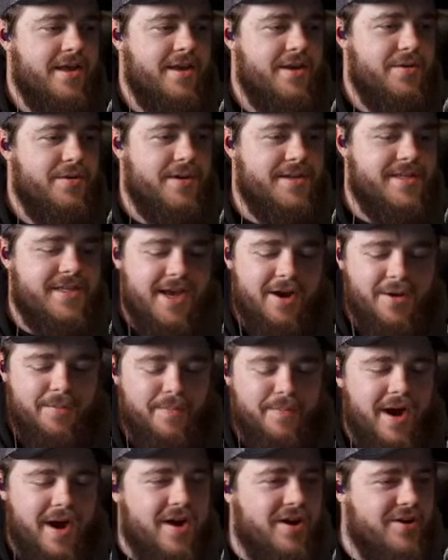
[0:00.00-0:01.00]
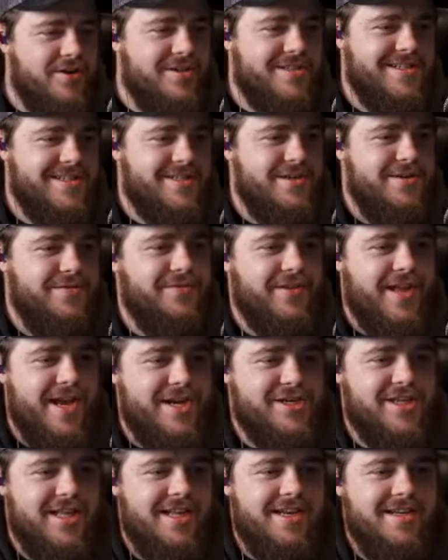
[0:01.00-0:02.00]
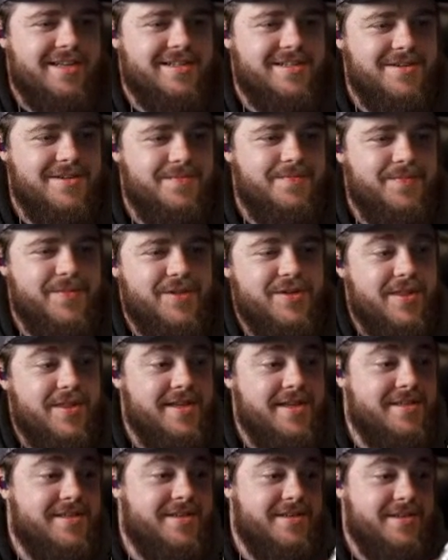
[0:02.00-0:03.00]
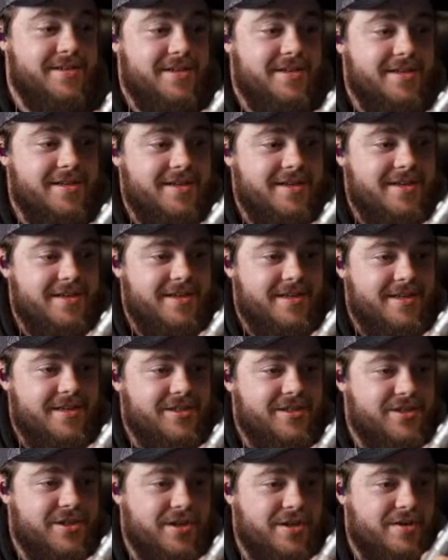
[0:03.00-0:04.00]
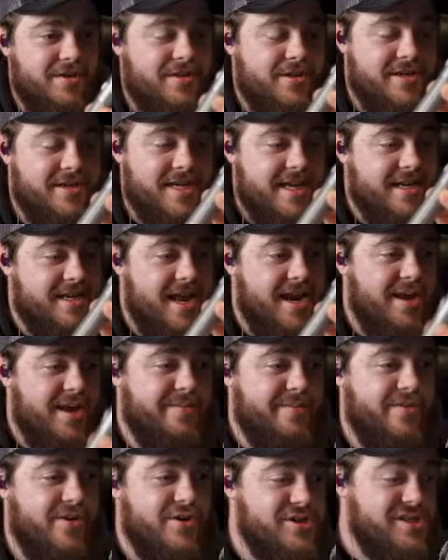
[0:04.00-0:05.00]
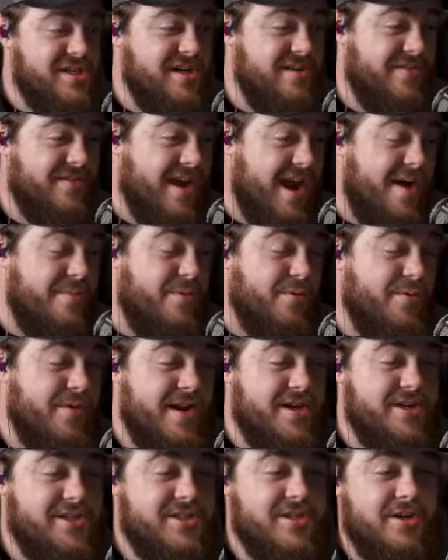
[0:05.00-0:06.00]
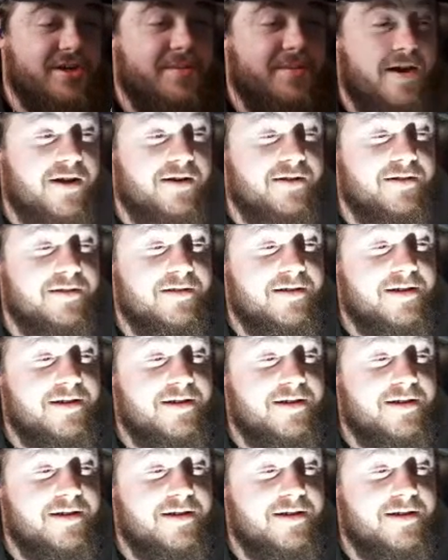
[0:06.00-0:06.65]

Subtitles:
You want to see how bonkers this new flashlight is? So this is the titanium version of the copper one I just talked about.